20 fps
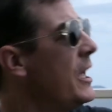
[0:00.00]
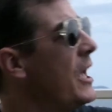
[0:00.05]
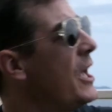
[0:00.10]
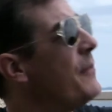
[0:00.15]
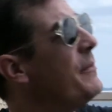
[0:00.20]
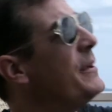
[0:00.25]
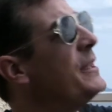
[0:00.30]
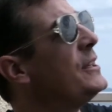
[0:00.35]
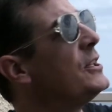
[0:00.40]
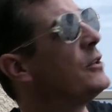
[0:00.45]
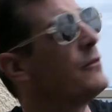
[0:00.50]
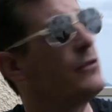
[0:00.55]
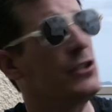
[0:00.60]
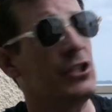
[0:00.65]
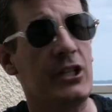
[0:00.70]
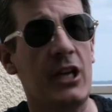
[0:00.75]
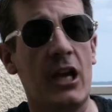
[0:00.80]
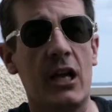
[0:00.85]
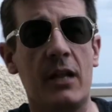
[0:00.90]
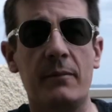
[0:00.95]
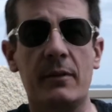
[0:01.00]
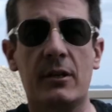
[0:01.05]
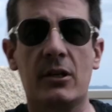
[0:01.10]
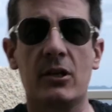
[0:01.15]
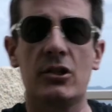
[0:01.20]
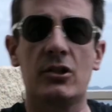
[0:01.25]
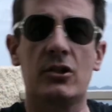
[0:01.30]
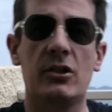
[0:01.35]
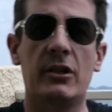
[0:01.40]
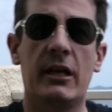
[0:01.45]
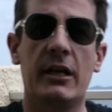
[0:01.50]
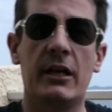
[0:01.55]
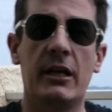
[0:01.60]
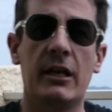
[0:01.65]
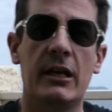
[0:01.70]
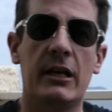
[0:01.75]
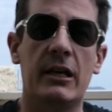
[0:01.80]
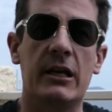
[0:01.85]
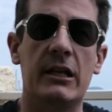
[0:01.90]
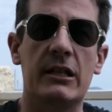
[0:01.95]
a bit of shade because today
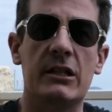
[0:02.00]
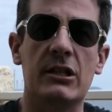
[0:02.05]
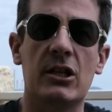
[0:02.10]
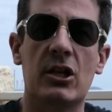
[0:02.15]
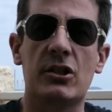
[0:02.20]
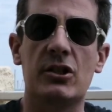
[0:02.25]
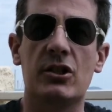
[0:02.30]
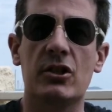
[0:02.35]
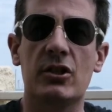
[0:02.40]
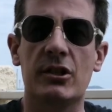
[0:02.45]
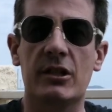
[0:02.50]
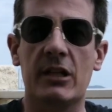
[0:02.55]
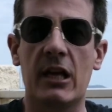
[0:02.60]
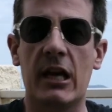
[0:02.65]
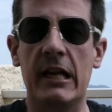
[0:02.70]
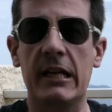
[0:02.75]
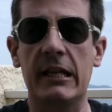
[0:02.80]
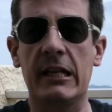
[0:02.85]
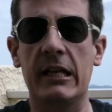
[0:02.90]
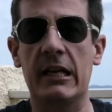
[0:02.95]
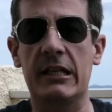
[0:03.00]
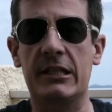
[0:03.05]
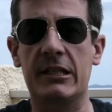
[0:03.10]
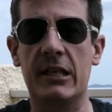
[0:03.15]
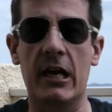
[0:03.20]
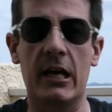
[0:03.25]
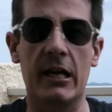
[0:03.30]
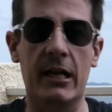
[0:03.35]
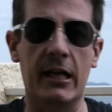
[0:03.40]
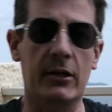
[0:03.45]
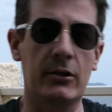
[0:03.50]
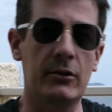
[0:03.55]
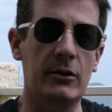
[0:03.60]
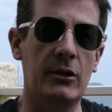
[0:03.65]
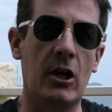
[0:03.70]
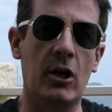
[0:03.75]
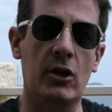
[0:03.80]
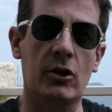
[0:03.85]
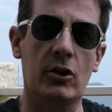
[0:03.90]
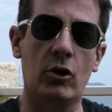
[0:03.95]
it's not so sunny. I said I could
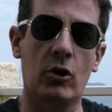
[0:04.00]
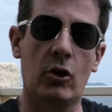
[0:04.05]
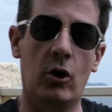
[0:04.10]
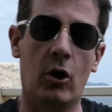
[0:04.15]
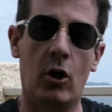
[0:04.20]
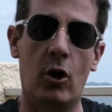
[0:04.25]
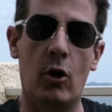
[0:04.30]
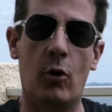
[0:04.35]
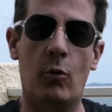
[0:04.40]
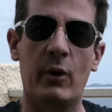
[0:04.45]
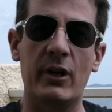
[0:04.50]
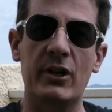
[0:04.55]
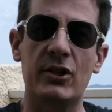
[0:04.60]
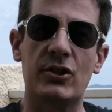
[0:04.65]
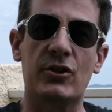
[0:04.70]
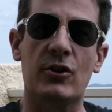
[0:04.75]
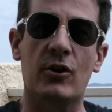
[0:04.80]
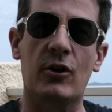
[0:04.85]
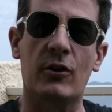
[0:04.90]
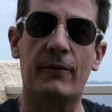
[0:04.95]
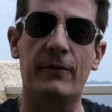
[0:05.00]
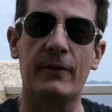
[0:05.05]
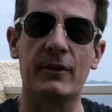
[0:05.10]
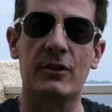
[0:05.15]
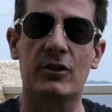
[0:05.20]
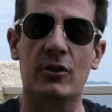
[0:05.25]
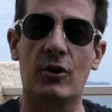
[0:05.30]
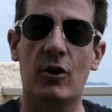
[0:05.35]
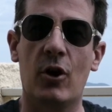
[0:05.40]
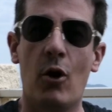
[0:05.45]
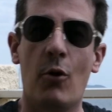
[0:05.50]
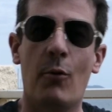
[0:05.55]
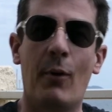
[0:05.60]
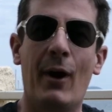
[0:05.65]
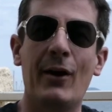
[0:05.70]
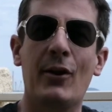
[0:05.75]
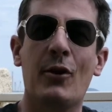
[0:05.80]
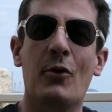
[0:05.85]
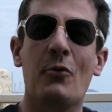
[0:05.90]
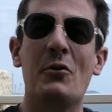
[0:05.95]
not go windsurfing, so
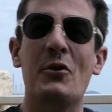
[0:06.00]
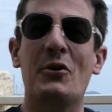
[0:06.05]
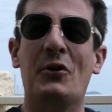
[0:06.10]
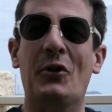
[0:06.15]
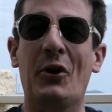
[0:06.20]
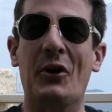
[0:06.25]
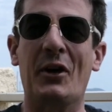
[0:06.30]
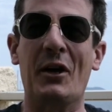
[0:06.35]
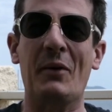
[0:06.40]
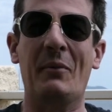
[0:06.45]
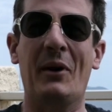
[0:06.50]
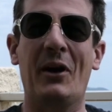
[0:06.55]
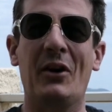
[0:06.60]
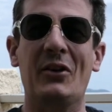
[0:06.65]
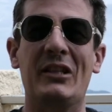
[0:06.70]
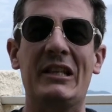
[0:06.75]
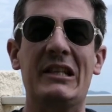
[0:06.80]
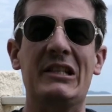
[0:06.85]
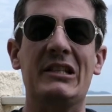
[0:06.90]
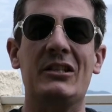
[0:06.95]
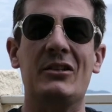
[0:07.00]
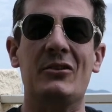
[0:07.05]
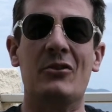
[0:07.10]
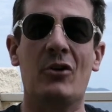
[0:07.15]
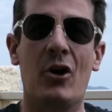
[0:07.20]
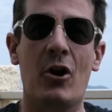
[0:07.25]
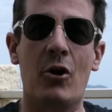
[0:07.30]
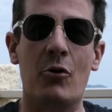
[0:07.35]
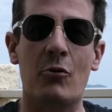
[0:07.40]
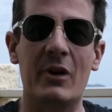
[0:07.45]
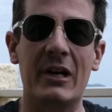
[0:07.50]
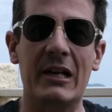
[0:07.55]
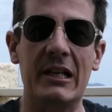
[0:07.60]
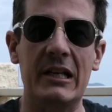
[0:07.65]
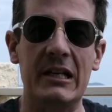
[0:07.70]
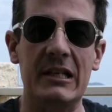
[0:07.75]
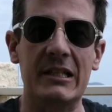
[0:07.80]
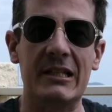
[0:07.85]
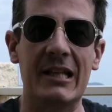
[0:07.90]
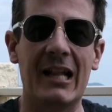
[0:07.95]
why don't we talk about this new
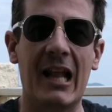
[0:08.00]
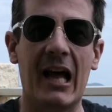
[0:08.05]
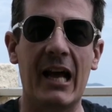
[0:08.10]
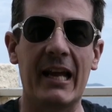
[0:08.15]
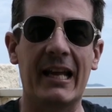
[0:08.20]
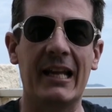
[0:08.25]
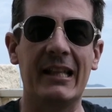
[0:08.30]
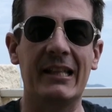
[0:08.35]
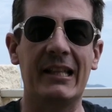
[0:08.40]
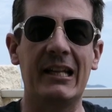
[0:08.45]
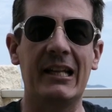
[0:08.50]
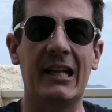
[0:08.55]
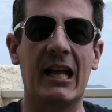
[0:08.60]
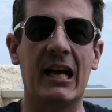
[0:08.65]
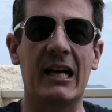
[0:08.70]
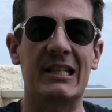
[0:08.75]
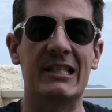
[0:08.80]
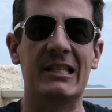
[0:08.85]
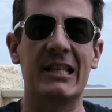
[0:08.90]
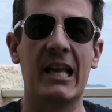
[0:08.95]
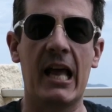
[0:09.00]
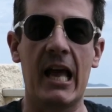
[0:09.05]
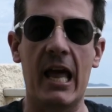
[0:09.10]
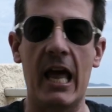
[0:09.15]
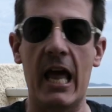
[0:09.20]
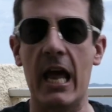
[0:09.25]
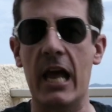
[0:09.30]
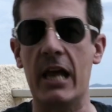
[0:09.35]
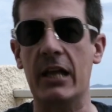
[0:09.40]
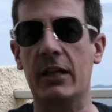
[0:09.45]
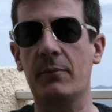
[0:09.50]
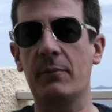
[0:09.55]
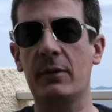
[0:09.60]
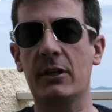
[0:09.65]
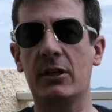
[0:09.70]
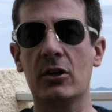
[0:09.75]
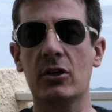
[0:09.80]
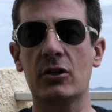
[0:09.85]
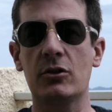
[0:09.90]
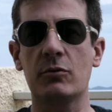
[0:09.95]
release, the Leica D-Lux 8,
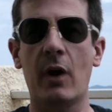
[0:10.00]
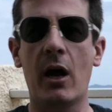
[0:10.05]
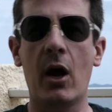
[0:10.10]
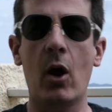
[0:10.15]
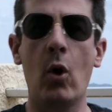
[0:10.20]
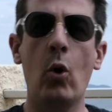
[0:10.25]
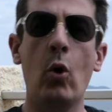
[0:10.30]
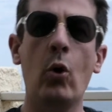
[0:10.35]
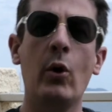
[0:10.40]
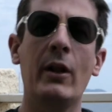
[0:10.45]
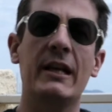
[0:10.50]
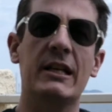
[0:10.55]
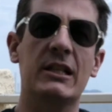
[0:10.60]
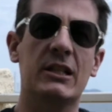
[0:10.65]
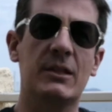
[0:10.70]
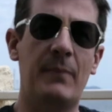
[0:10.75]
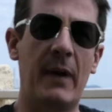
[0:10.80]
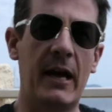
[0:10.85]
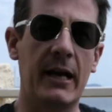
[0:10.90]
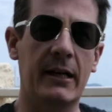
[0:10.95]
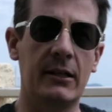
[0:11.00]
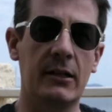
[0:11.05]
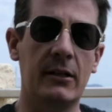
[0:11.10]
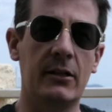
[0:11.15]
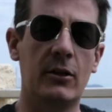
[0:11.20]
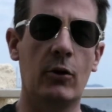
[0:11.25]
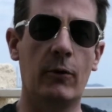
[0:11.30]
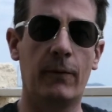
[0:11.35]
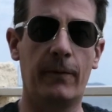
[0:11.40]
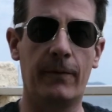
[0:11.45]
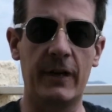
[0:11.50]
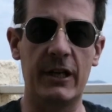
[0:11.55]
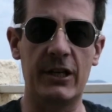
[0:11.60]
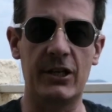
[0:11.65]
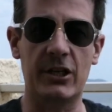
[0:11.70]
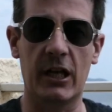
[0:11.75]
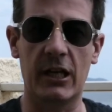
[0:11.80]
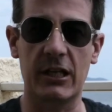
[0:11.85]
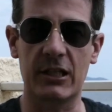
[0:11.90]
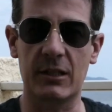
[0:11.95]
because we are all expecting the
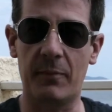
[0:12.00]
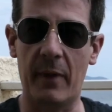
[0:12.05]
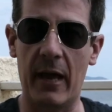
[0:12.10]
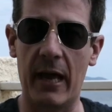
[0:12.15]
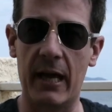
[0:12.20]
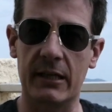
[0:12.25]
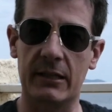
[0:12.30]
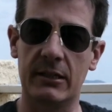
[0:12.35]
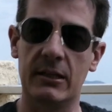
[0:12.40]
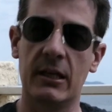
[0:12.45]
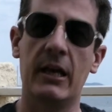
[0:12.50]
official specs